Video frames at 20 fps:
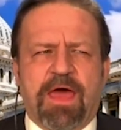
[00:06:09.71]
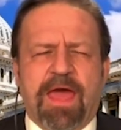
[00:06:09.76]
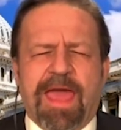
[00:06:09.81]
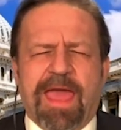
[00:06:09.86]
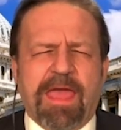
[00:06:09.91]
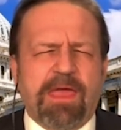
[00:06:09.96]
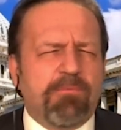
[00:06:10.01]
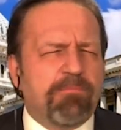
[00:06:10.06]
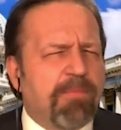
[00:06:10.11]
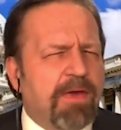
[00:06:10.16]

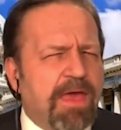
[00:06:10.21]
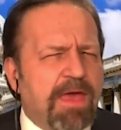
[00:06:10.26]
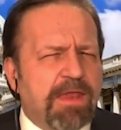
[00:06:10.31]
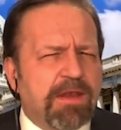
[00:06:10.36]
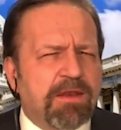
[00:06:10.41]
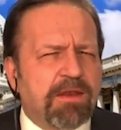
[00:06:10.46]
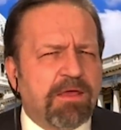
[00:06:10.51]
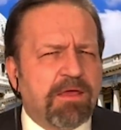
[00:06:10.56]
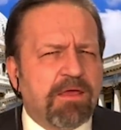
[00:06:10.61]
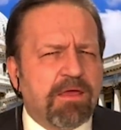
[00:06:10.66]

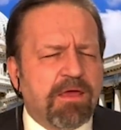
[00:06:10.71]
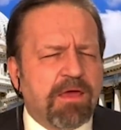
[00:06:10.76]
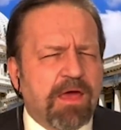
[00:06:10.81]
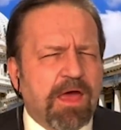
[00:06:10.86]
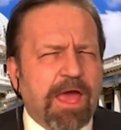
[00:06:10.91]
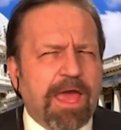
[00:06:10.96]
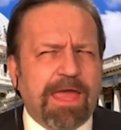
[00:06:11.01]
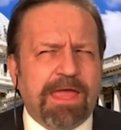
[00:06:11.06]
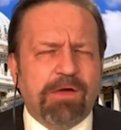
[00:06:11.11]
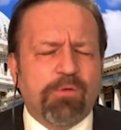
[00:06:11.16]
amen
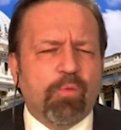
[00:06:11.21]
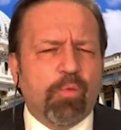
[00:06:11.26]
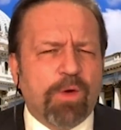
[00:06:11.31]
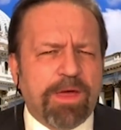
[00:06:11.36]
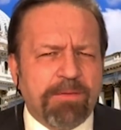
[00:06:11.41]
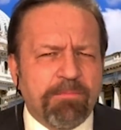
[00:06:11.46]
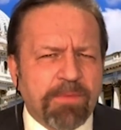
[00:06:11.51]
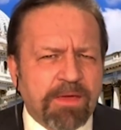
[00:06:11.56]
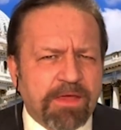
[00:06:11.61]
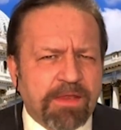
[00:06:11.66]
a
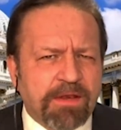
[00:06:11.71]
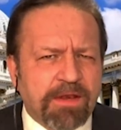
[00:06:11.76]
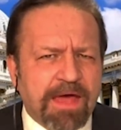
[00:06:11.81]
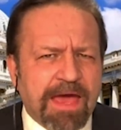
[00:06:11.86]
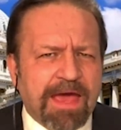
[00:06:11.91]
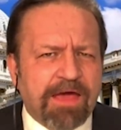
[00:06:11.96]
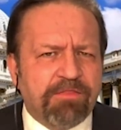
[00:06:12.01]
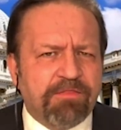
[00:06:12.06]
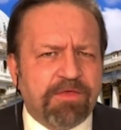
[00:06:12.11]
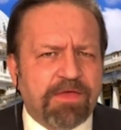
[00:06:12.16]
women
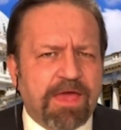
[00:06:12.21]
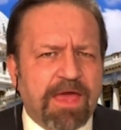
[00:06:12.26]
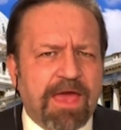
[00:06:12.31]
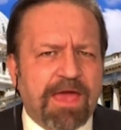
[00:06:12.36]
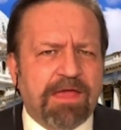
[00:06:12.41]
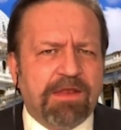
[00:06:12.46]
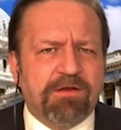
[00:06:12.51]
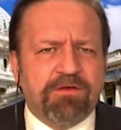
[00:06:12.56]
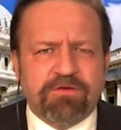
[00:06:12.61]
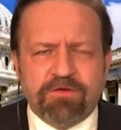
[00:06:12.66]
at the
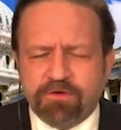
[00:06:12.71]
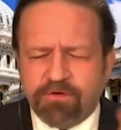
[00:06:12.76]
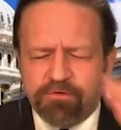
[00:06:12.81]
end you,